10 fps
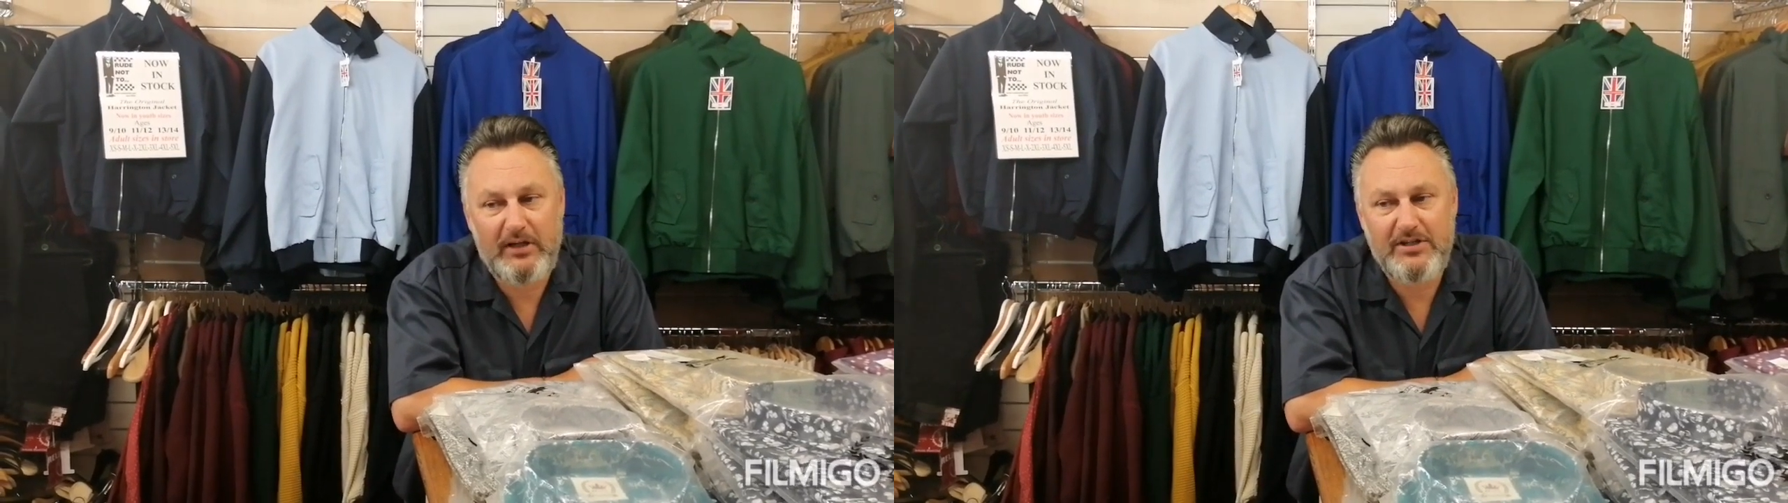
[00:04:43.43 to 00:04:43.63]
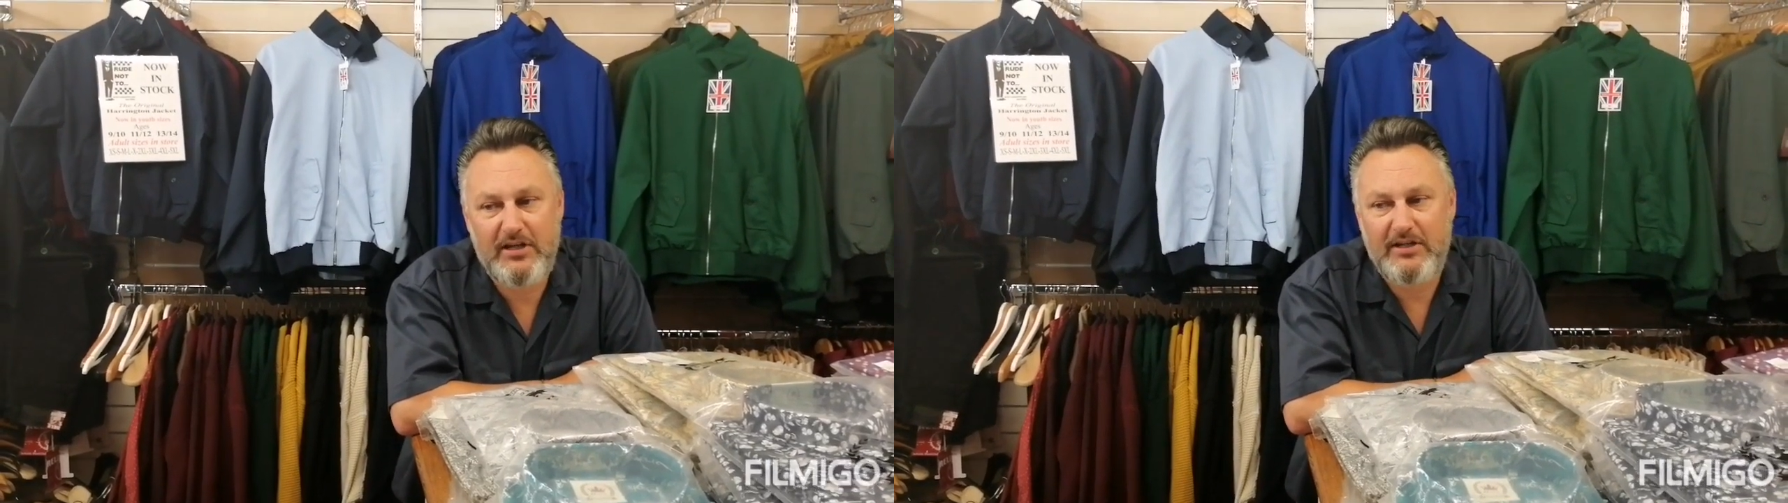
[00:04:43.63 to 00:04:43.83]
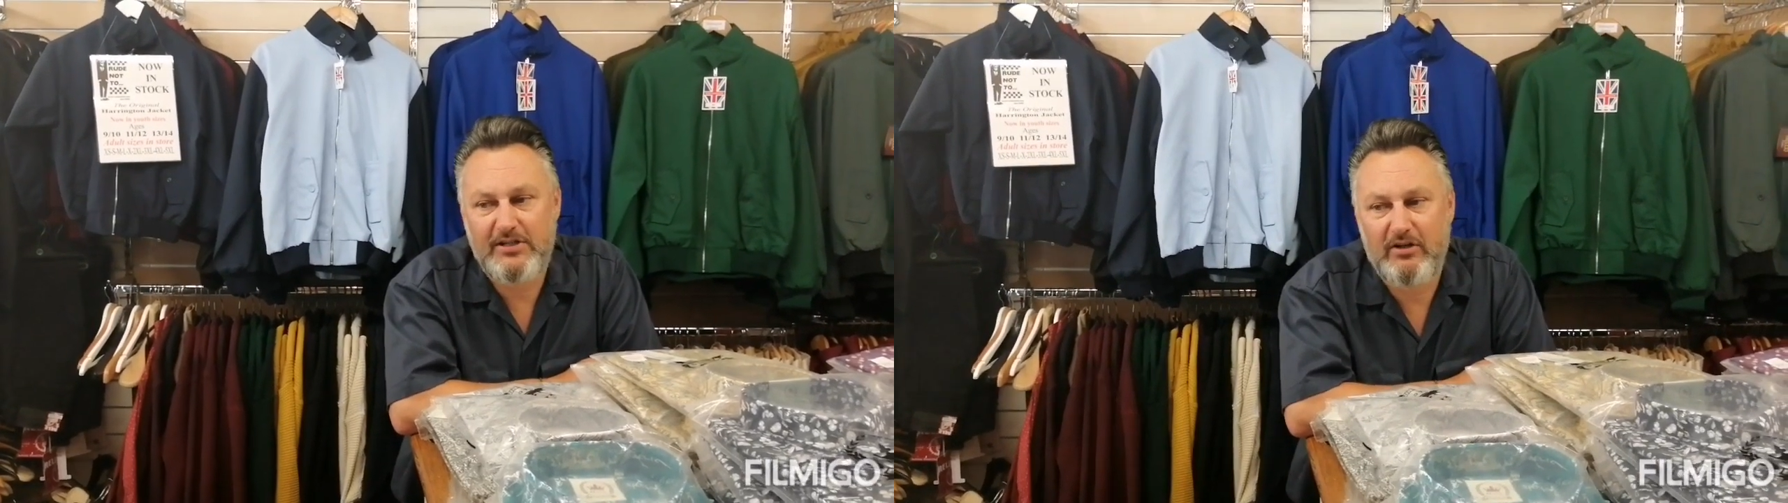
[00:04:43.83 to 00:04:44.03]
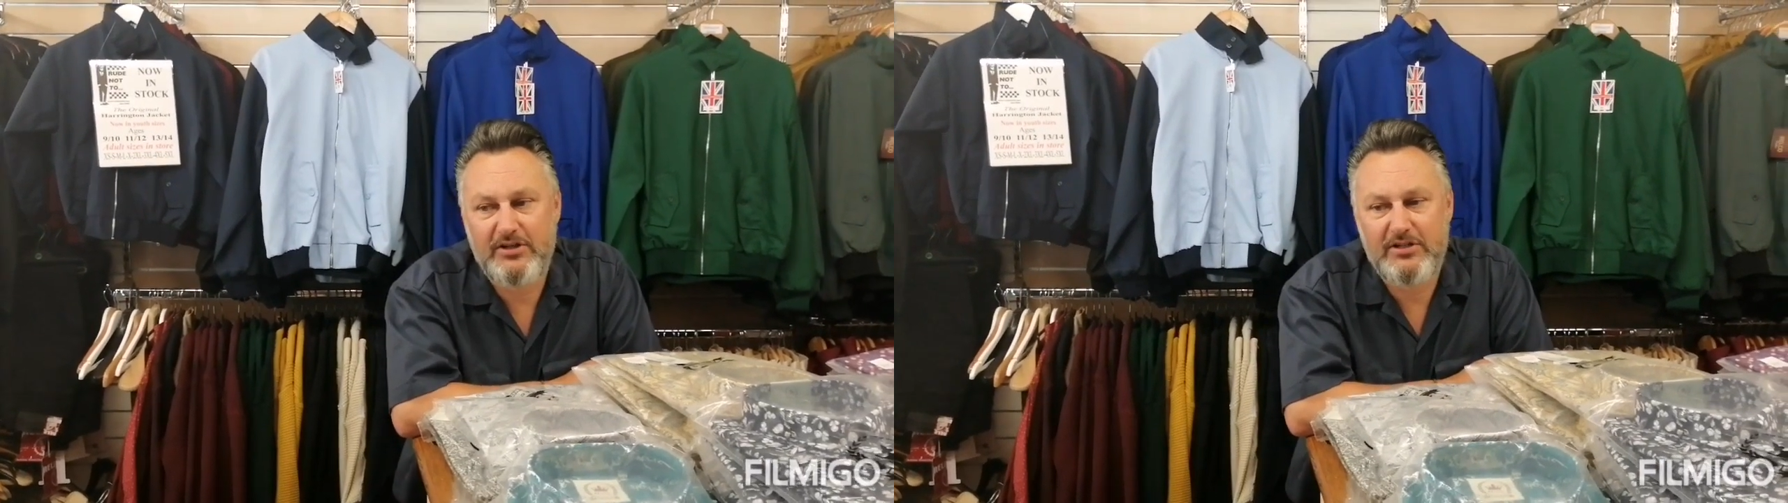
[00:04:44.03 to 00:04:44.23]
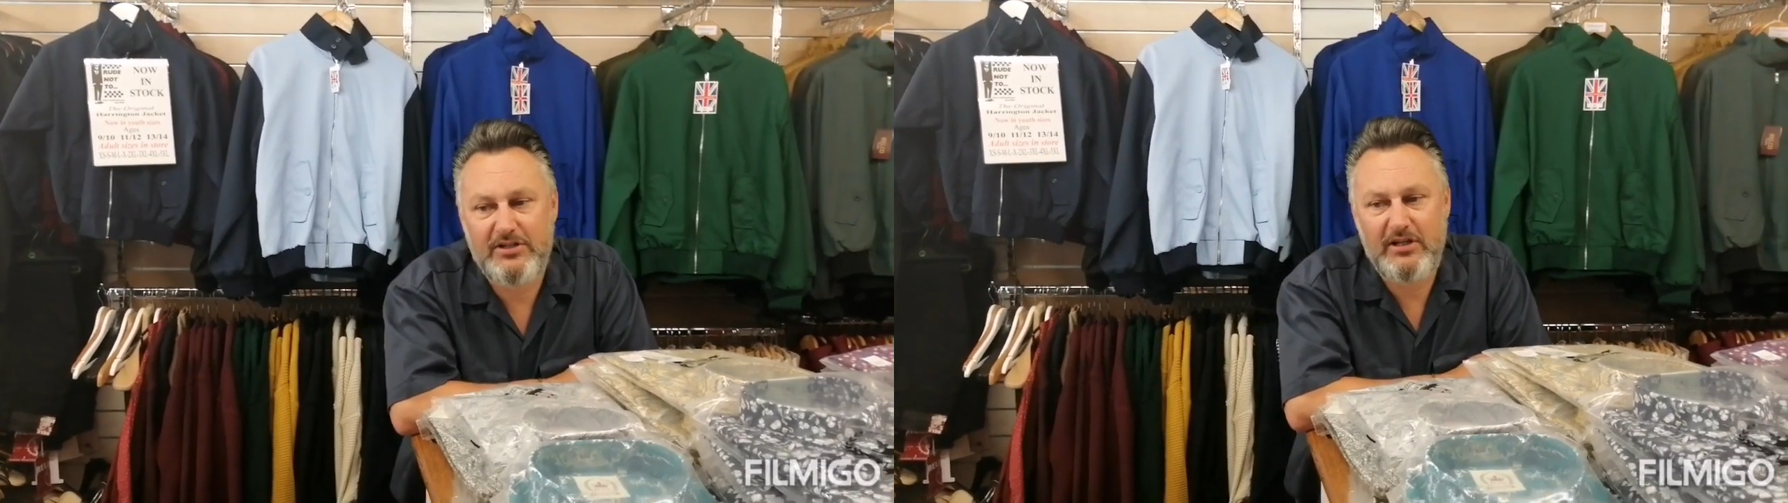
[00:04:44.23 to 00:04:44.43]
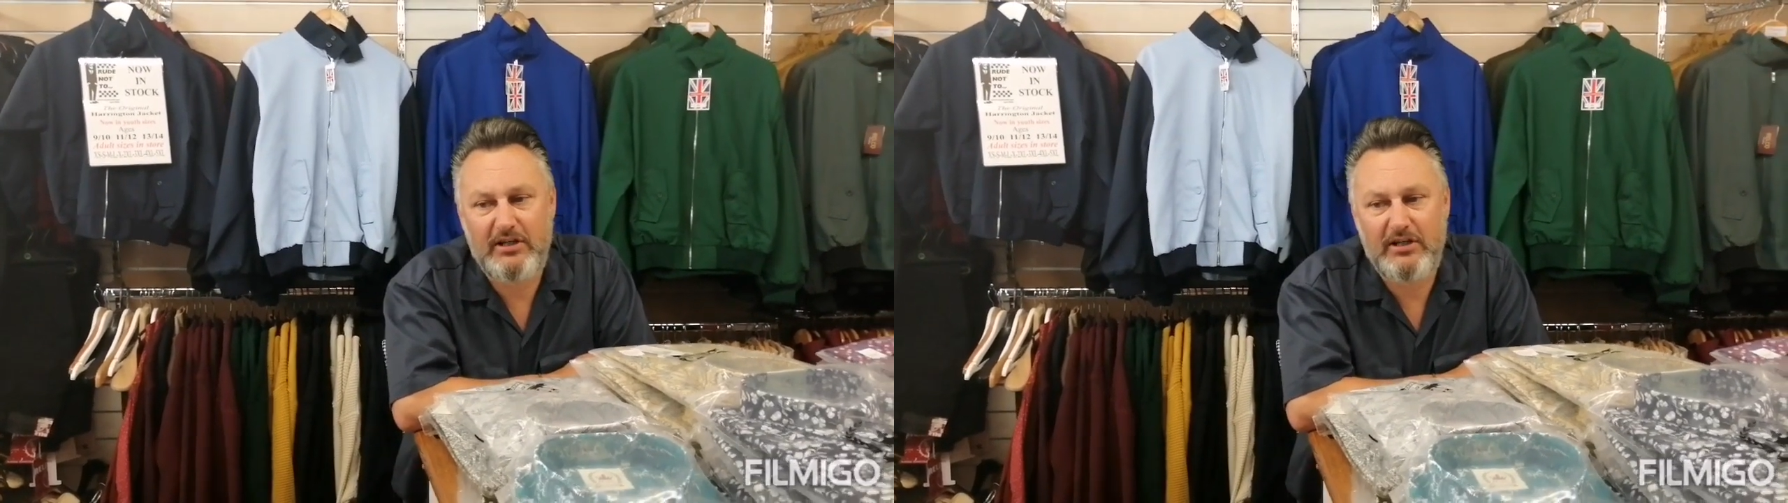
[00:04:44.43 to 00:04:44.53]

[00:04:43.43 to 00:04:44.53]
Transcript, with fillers: like I said, it's nice to